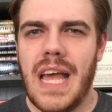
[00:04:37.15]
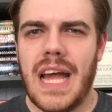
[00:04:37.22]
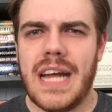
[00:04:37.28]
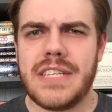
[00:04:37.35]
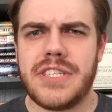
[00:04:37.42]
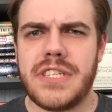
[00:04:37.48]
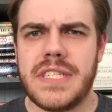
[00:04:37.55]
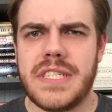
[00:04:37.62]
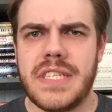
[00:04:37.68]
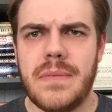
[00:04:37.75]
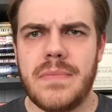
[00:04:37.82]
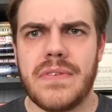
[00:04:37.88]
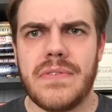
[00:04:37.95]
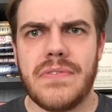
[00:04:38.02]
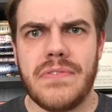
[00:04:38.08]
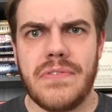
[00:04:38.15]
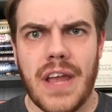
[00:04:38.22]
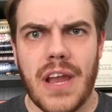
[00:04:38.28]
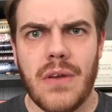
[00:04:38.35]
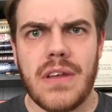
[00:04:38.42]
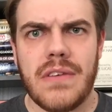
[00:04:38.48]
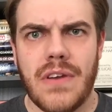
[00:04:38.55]
and she seems a
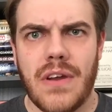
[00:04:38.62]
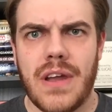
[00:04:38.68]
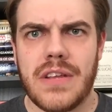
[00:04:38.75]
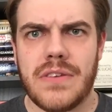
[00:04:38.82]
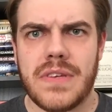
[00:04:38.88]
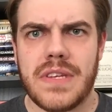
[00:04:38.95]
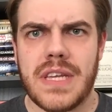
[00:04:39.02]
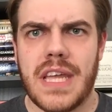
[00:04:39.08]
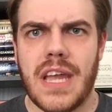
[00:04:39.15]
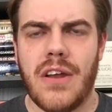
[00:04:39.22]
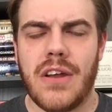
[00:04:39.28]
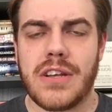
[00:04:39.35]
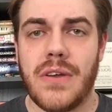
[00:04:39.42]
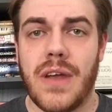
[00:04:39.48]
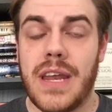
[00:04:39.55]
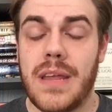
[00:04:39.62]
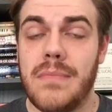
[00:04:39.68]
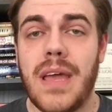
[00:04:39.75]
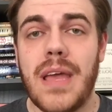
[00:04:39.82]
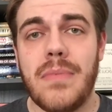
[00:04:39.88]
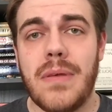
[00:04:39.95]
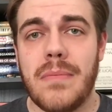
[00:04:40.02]
very, very interesting character, and it
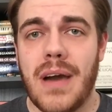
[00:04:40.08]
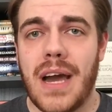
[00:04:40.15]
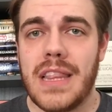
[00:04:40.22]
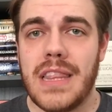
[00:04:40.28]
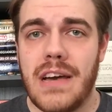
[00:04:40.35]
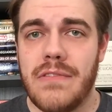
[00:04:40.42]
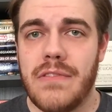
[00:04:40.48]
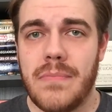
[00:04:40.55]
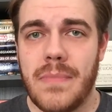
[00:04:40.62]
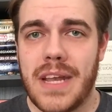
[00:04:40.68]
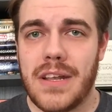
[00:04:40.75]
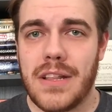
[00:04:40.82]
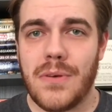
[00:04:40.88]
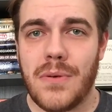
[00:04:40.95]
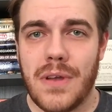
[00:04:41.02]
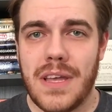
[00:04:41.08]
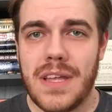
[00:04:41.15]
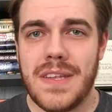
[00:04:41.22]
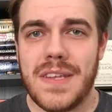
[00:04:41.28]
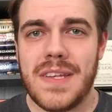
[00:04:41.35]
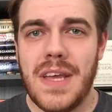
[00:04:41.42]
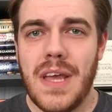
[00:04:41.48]
may be my love of
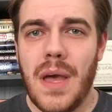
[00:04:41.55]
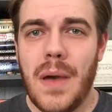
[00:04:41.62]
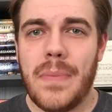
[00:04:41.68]
Mandalorians,